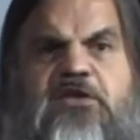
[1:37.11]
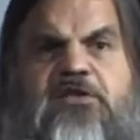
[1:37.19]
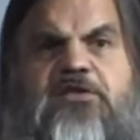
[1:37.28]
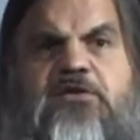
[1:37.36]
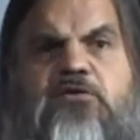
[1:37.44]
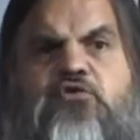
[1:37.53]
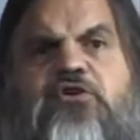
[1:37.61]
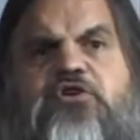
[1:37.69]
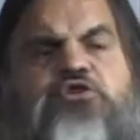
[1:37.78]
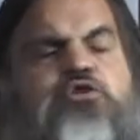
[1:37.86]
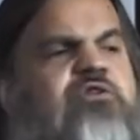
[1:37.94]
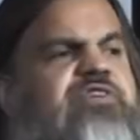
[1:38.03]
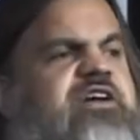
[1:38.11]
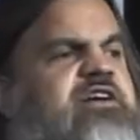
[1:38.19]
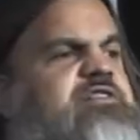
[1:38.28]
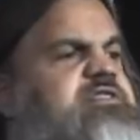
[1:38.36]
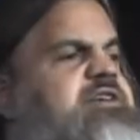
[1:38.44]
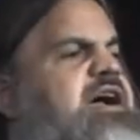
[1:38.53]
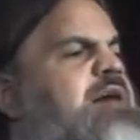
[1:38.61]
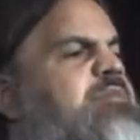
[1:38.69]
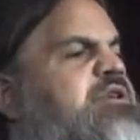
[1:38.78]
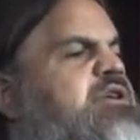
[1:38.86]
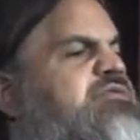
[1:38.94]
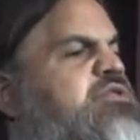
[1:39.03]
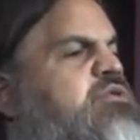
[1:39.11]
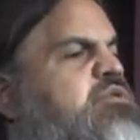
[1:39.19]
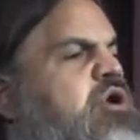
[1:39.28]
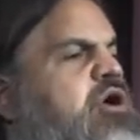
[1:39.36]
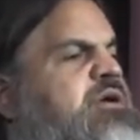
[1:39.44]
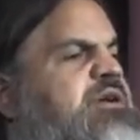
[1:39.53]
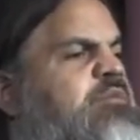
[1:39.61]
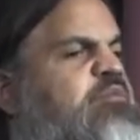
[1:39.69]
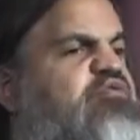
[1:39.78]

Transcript: So, quick show of hands, how many of you are in